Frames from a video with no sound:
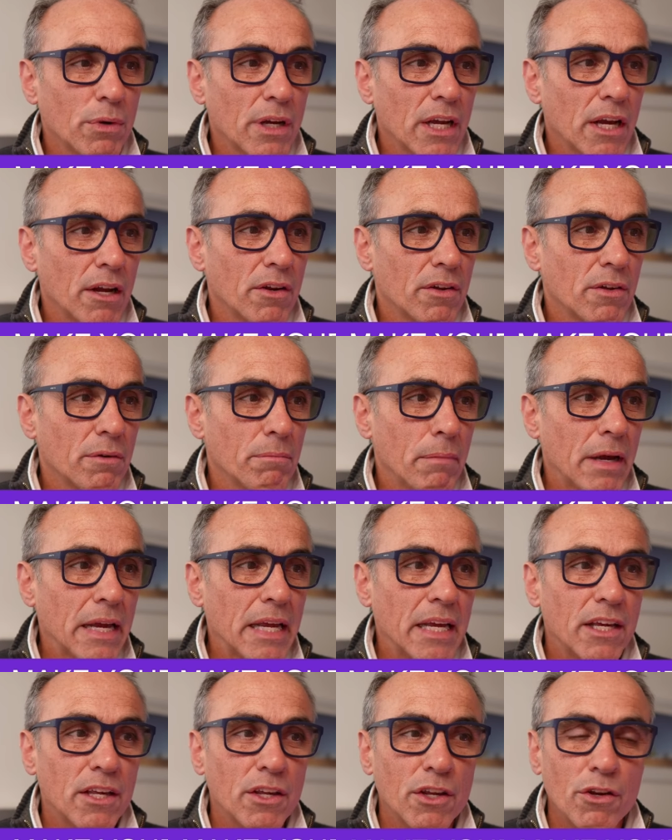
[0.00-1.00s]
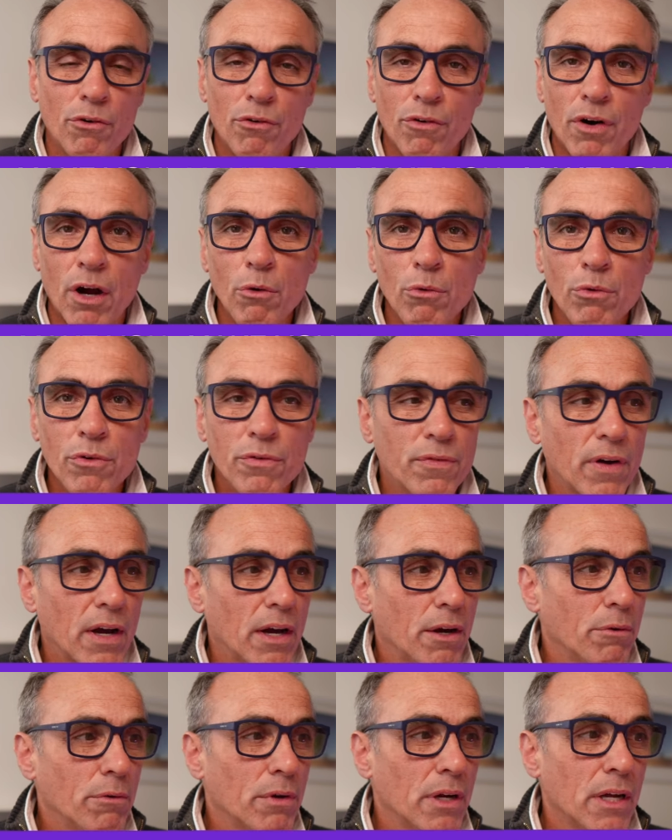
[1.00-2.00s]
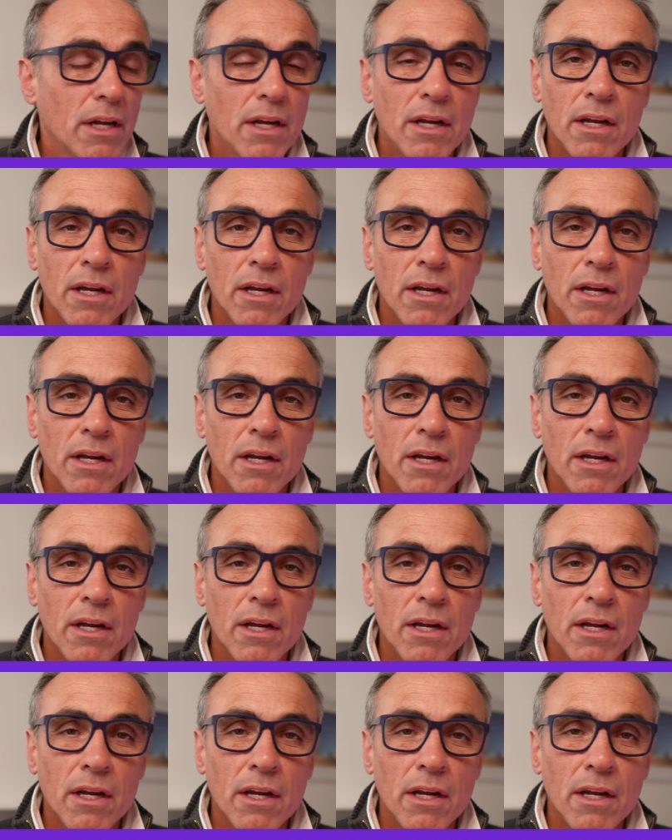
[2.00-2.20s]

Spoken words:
going to make your old phone